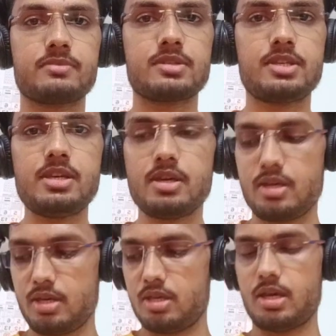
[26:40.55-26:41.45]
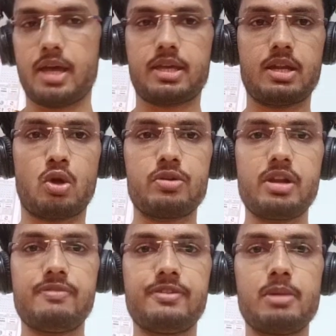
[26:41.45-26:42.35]
See, I can
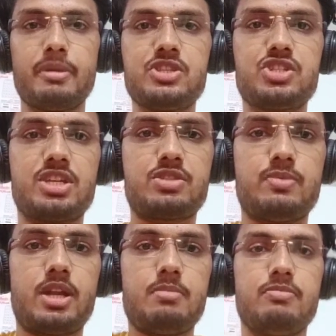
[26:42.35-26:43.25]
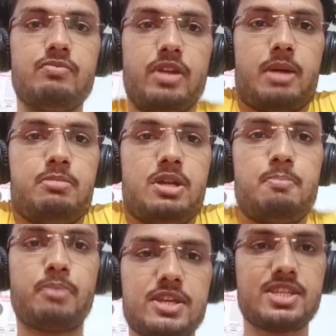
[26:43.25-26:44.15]
already feel my chest when I'm
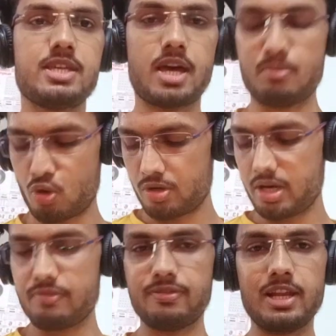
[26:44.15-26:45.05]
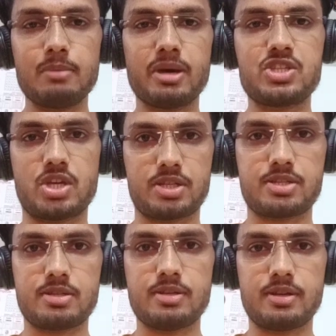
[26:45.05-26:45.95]
depressing. I'm already feeling my chest,
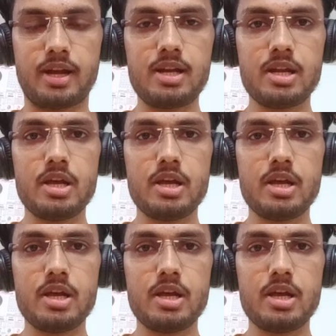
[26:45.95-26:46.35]
right?